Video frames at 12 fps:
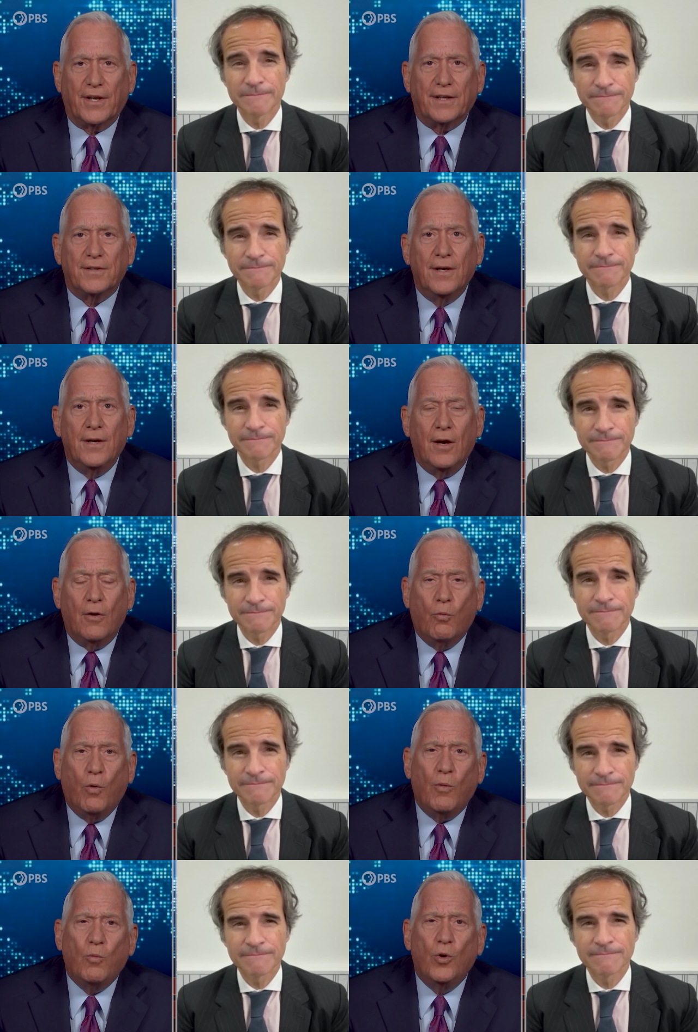Speaker 1: it.
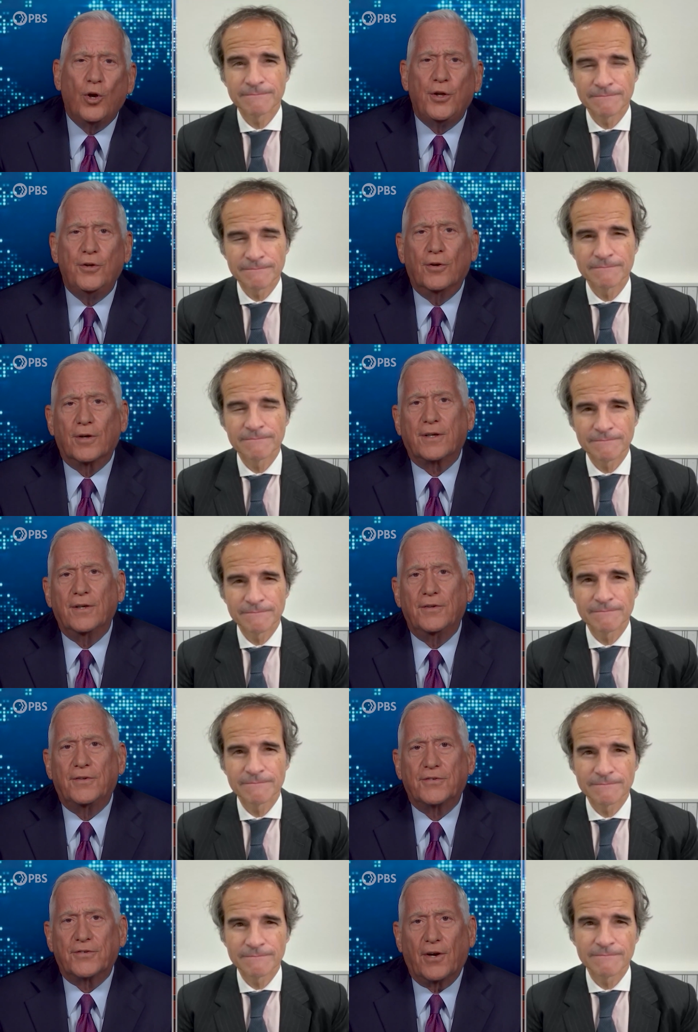What were your
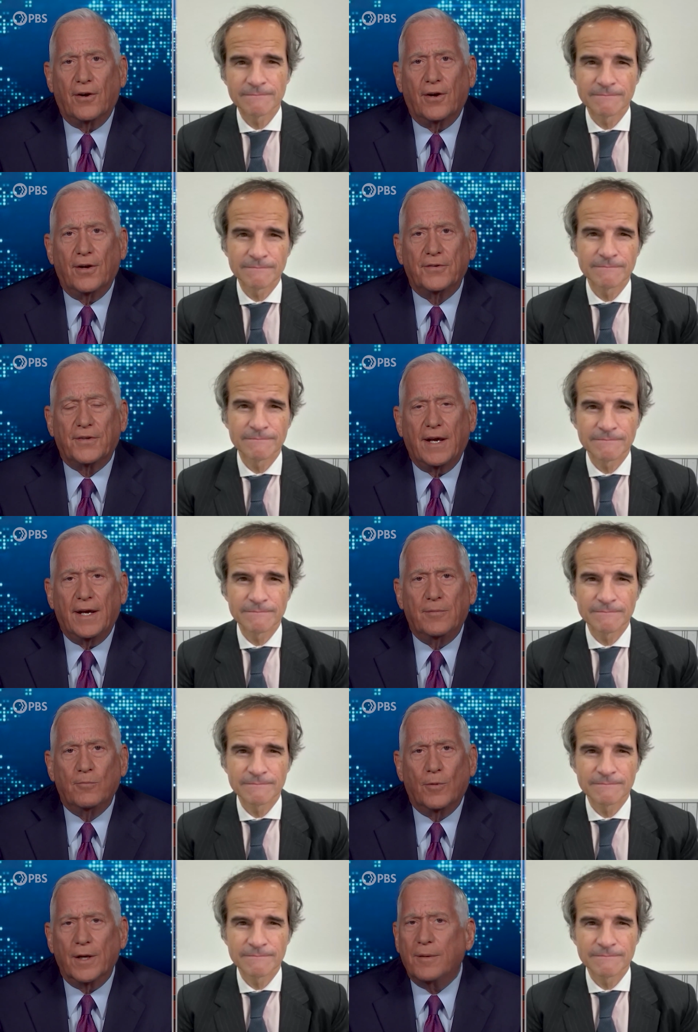concerns,
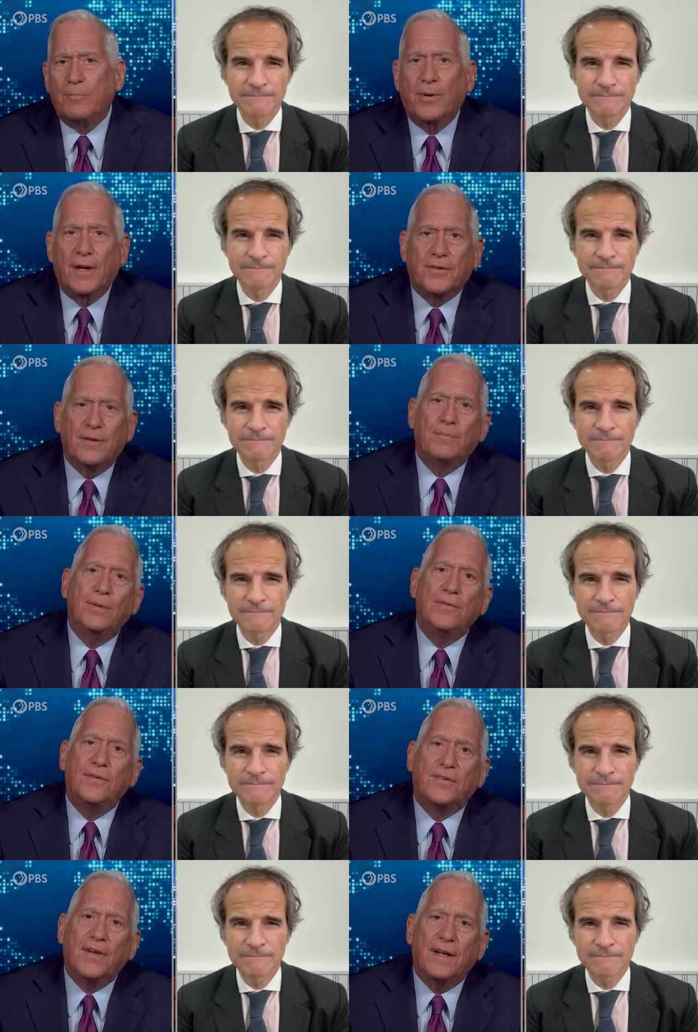and what did President
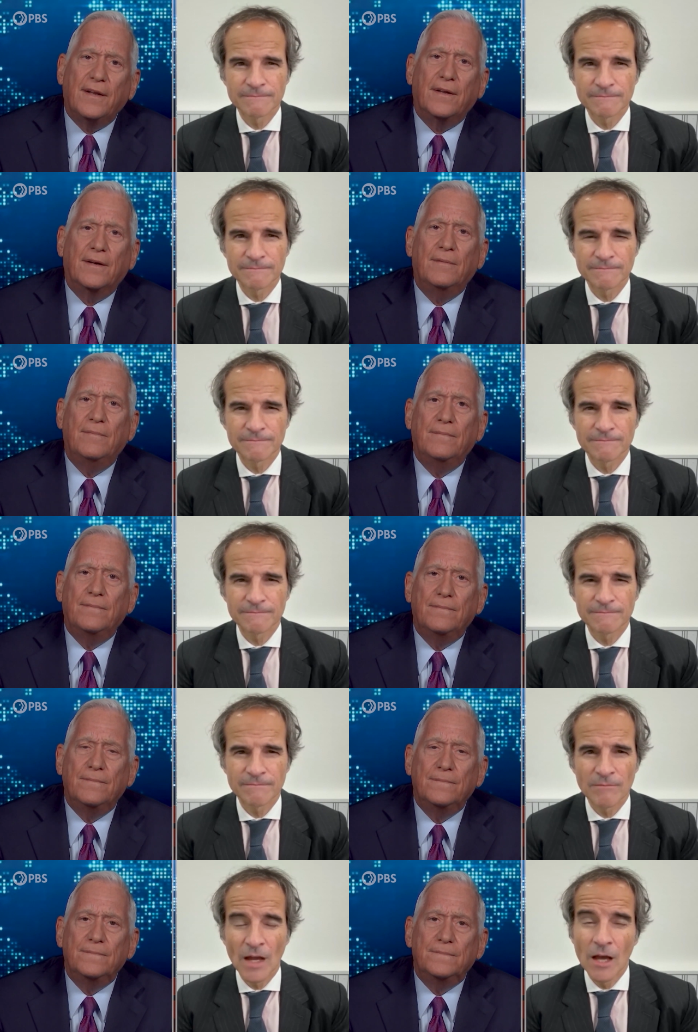Putin say to you?
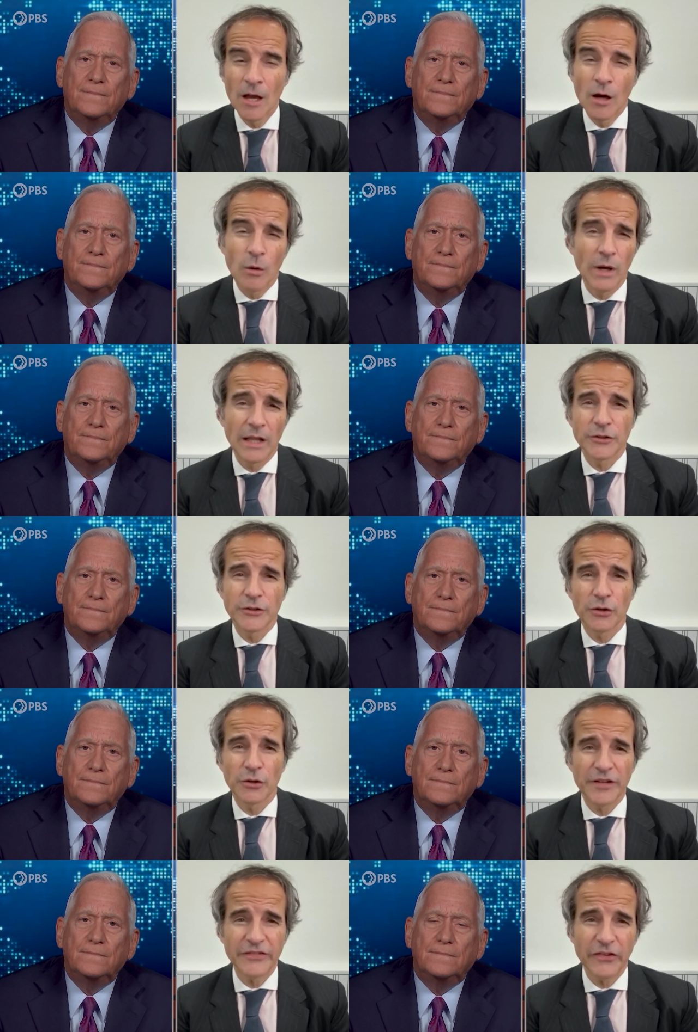
Speaker 2: Well, you
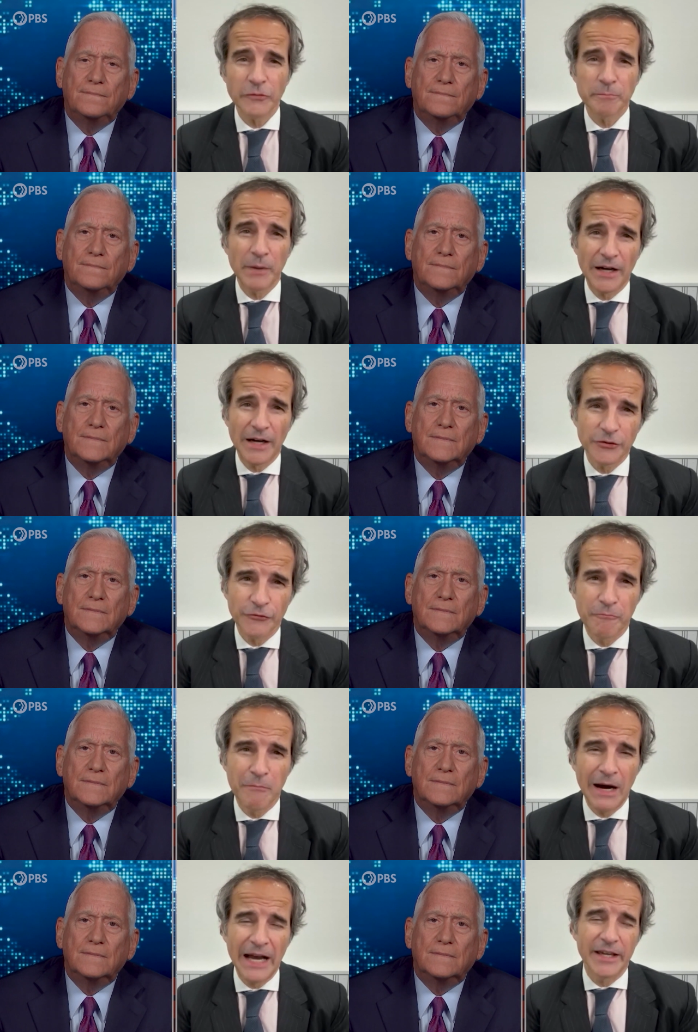know, this is part of
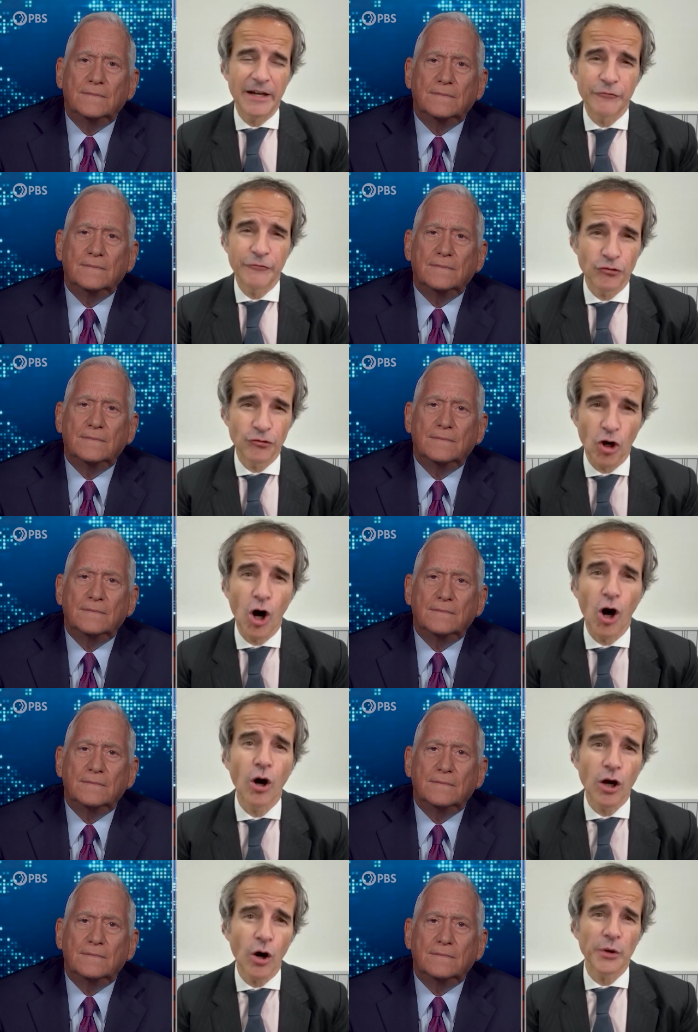my efforts,
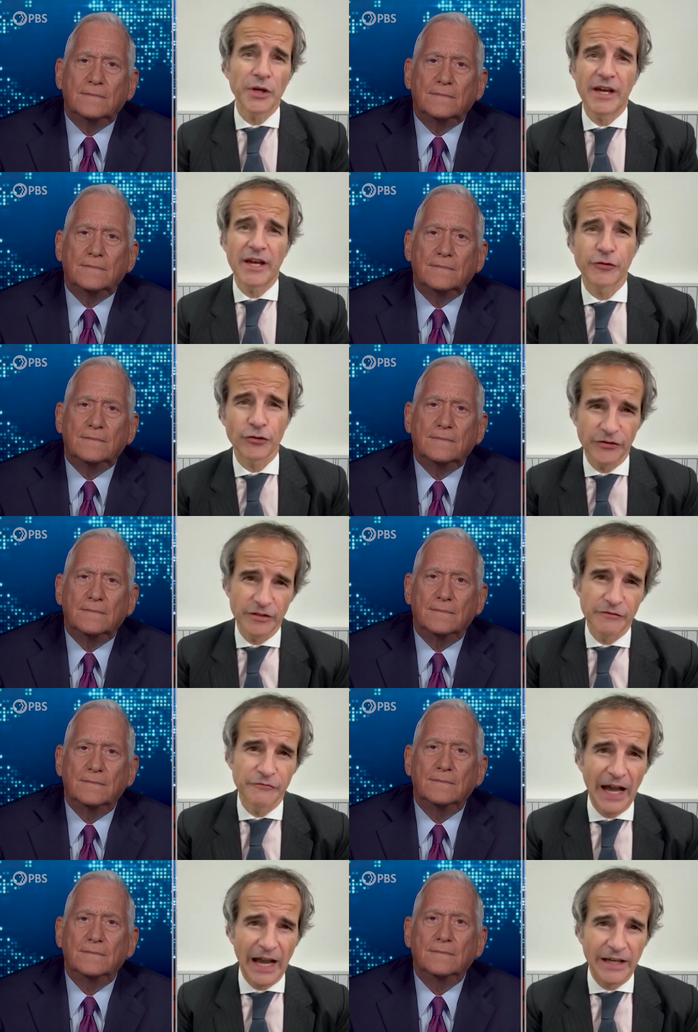ongoing efforts, in
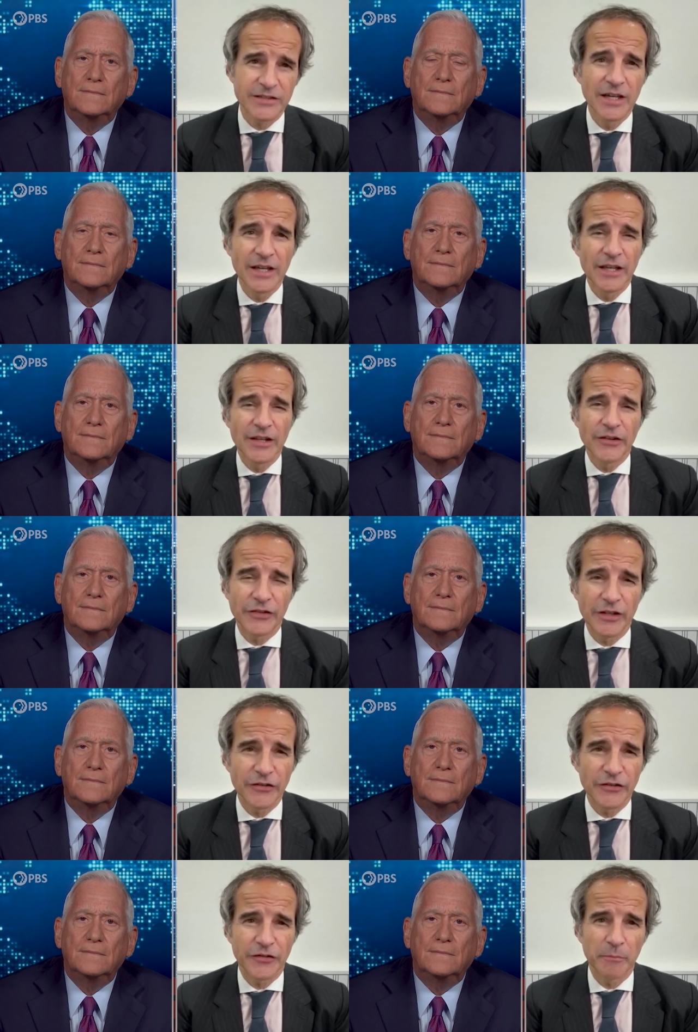fact,
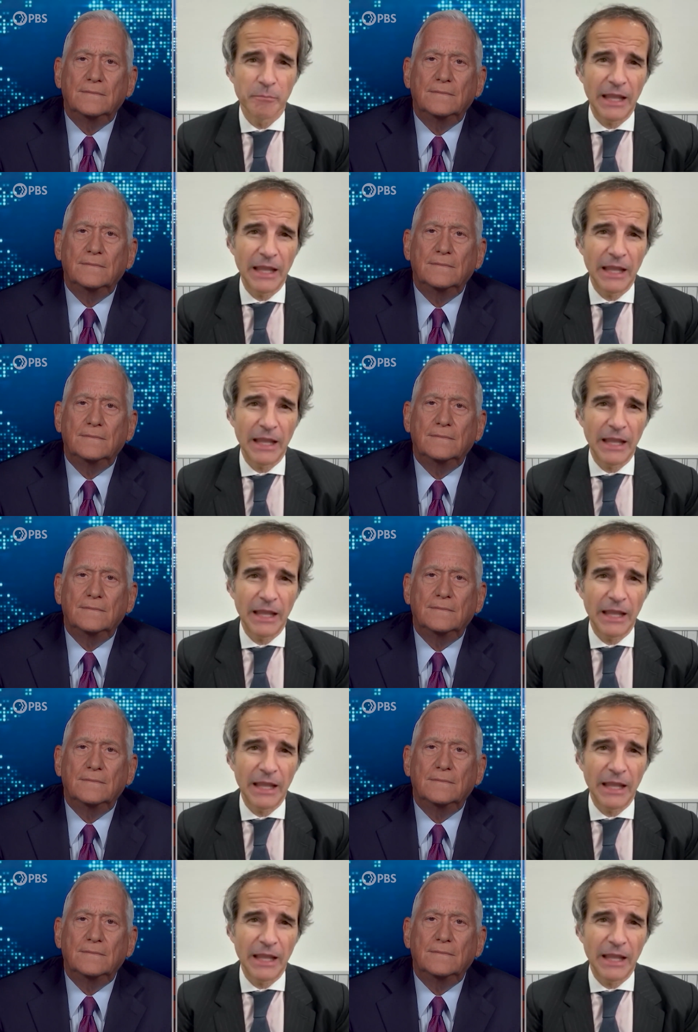since the